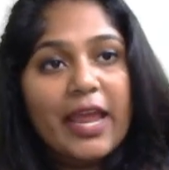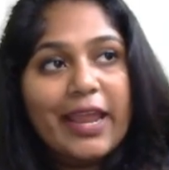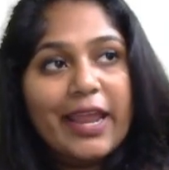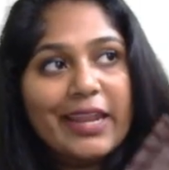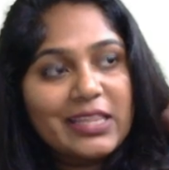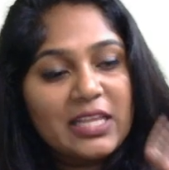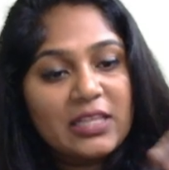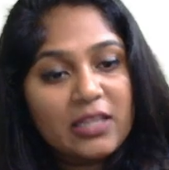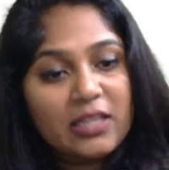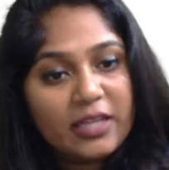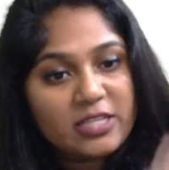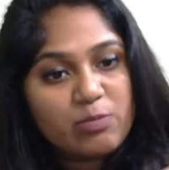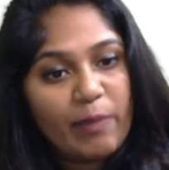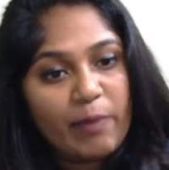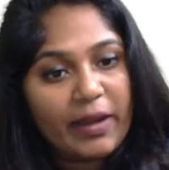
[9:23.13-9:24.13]
Anything that
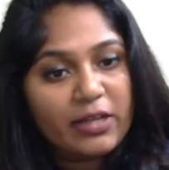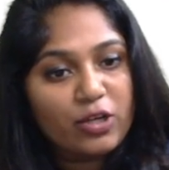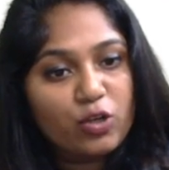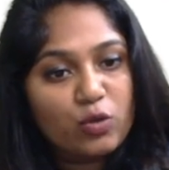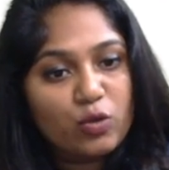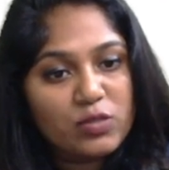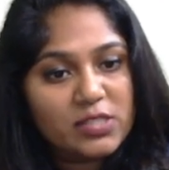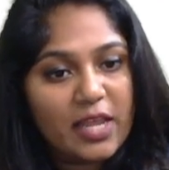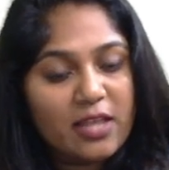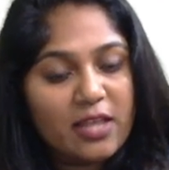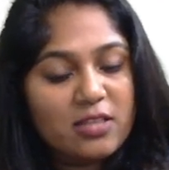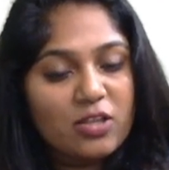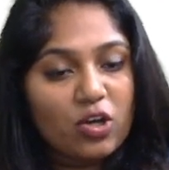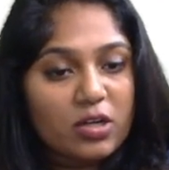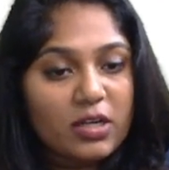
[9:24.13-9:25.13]
expected to stay
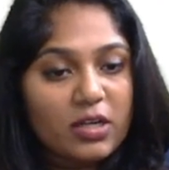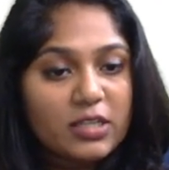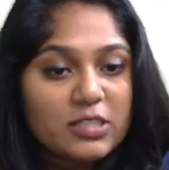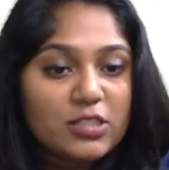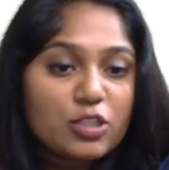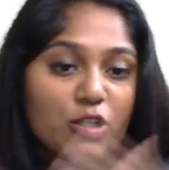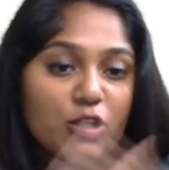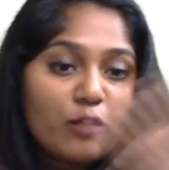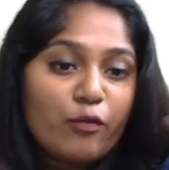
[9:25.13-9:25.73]
in the organization